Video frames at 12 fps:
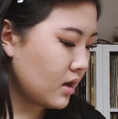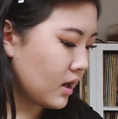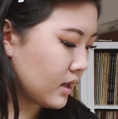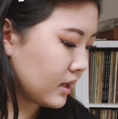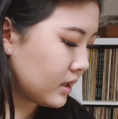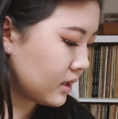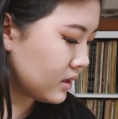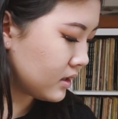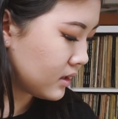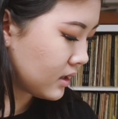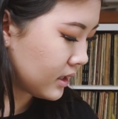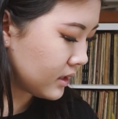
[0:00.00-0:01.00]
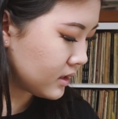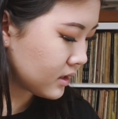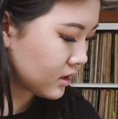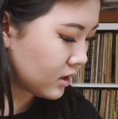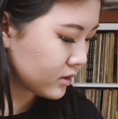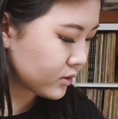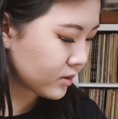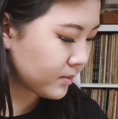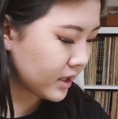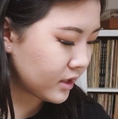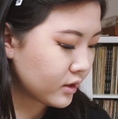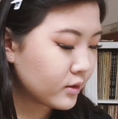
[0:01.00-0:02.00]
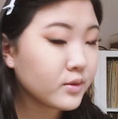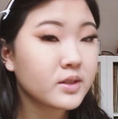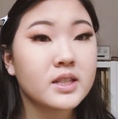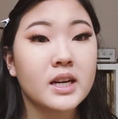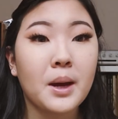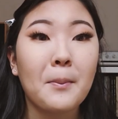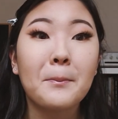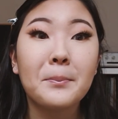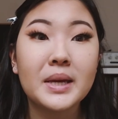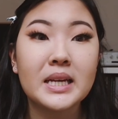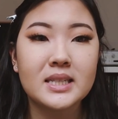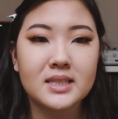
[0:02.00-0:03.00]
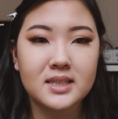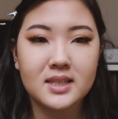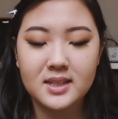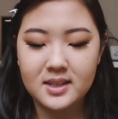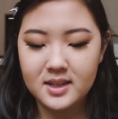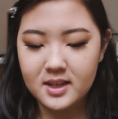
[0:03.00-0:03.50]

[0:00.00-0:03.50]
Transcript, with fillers: And I need to contour my nose like a beast.